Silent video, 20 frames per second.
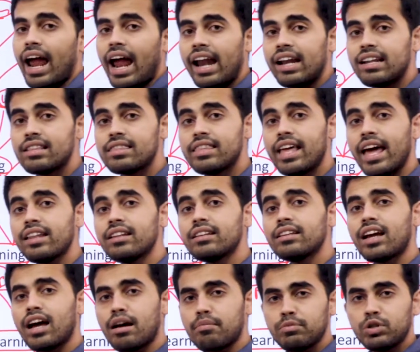and then
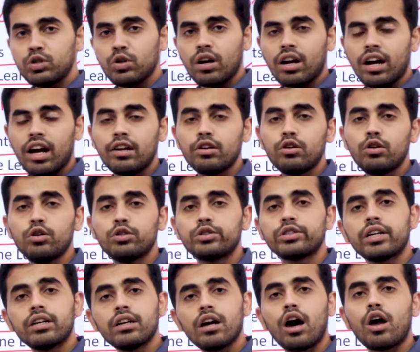come to a
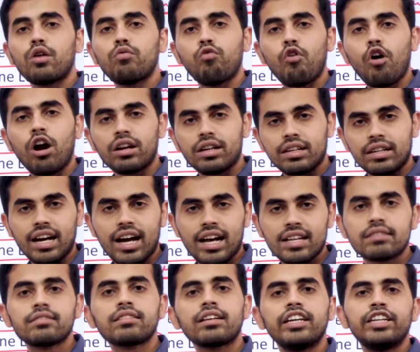conclusion on what
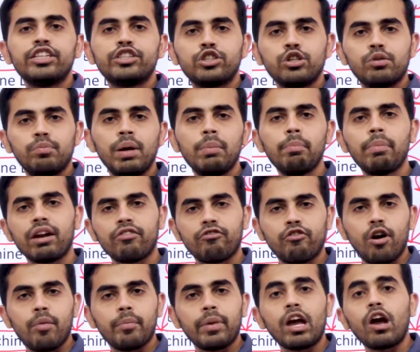task it should be
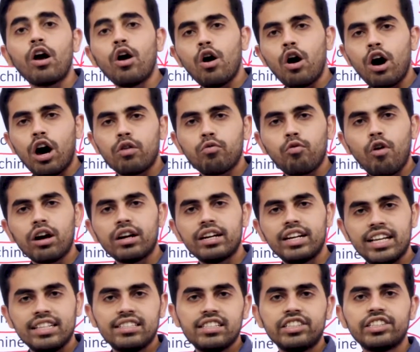performing or what
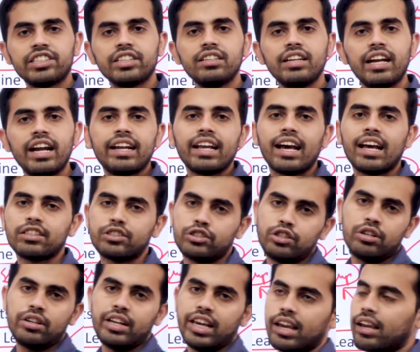decision it has
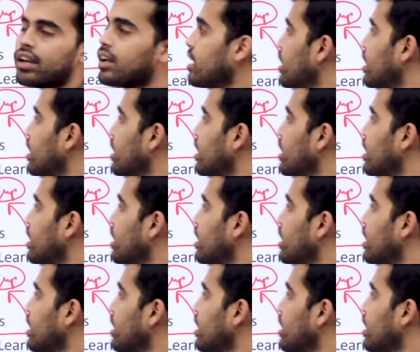to take.